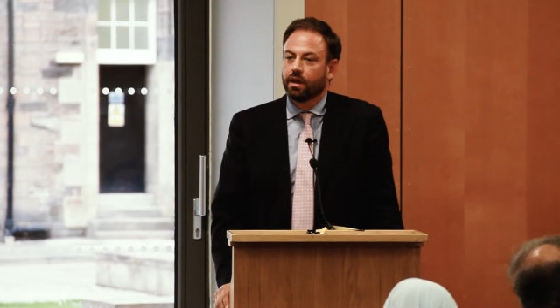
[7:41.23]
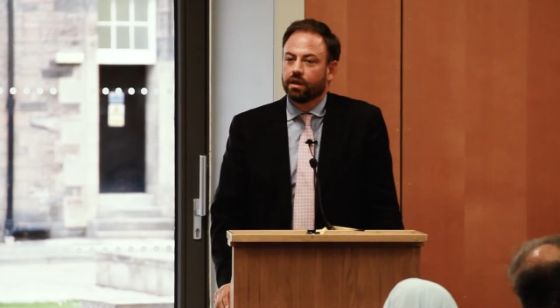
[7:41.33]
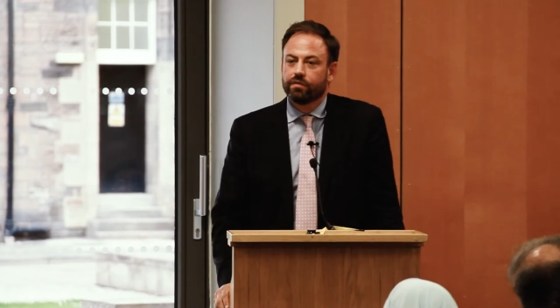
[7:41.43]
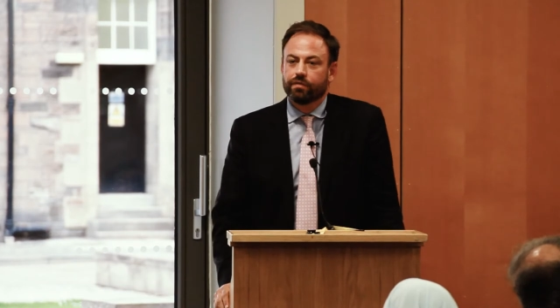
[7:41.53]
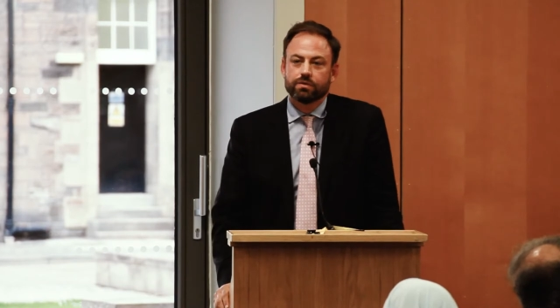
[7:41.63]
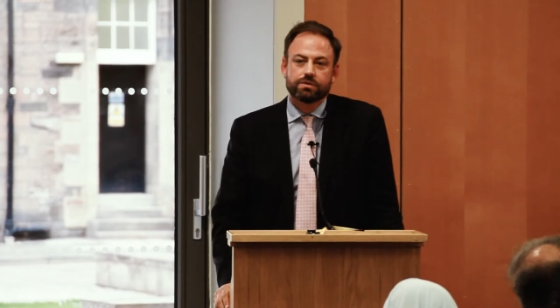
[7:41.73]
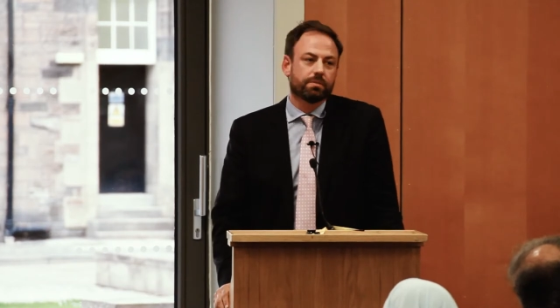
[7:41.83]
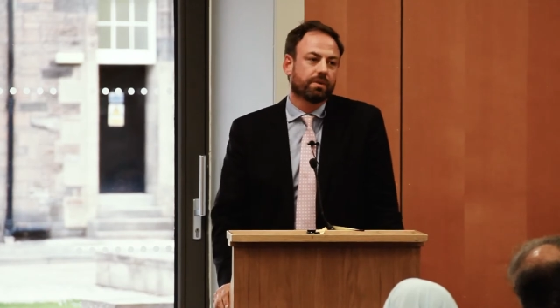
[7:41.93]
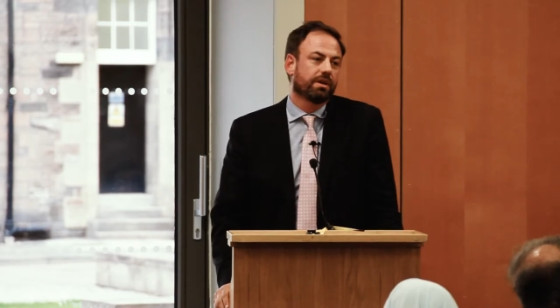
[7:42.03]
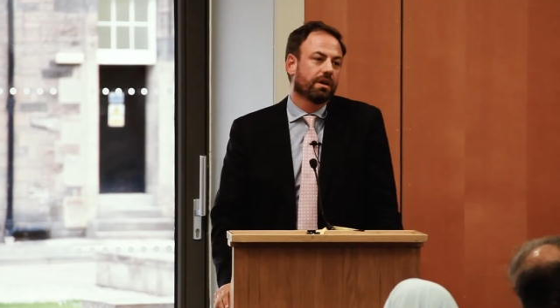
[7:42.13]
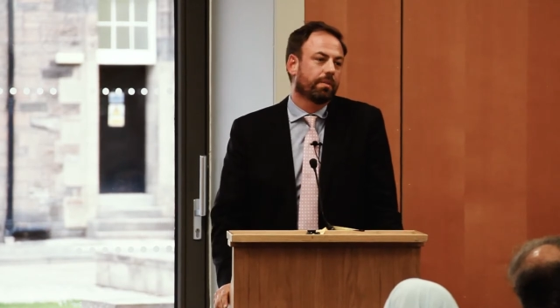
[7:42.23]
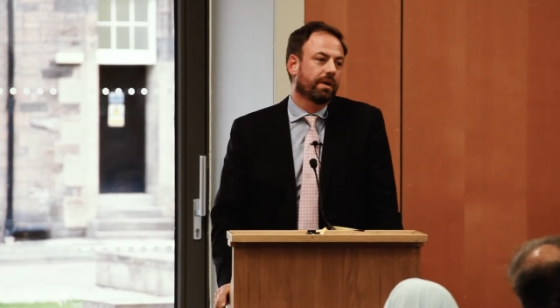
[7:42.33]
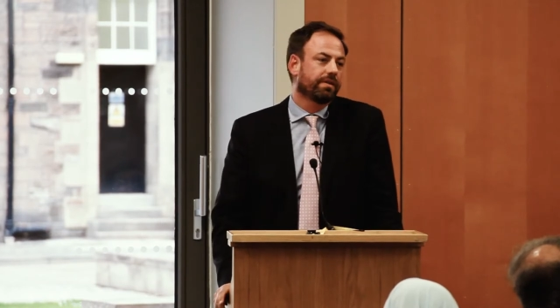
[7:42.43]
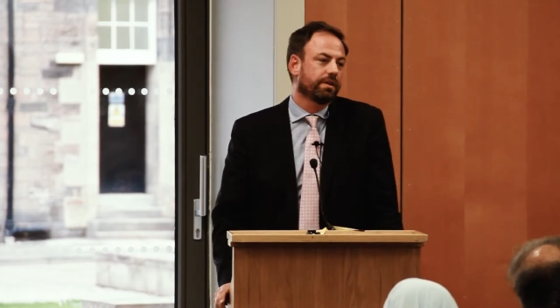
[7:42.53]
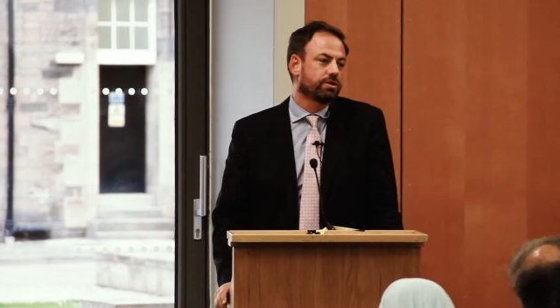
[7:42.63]
and fulsomely
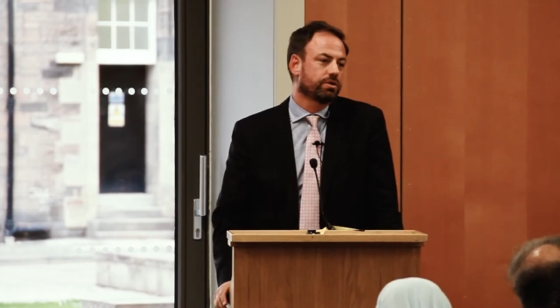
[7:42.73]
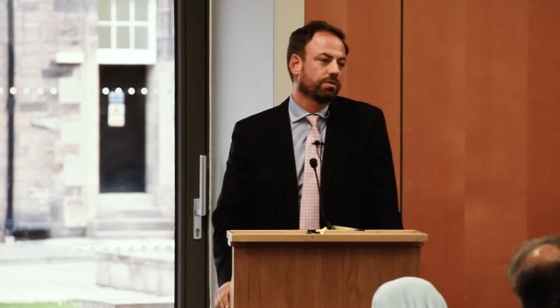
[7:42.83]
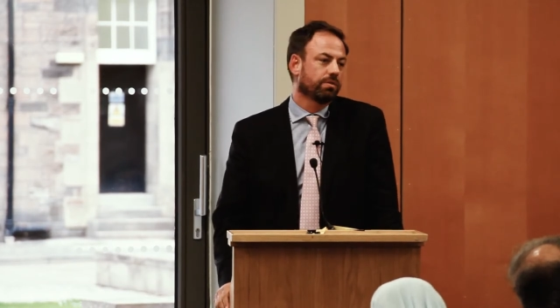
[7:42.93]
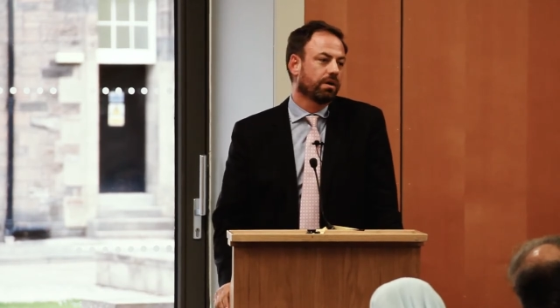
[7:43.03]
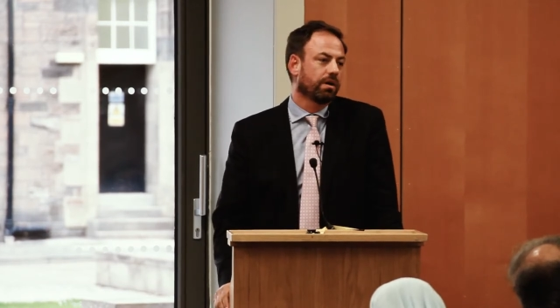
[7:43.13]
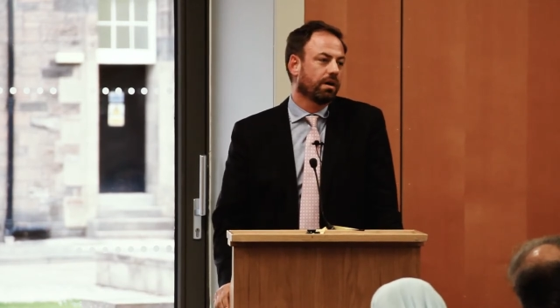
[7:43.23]
about the issue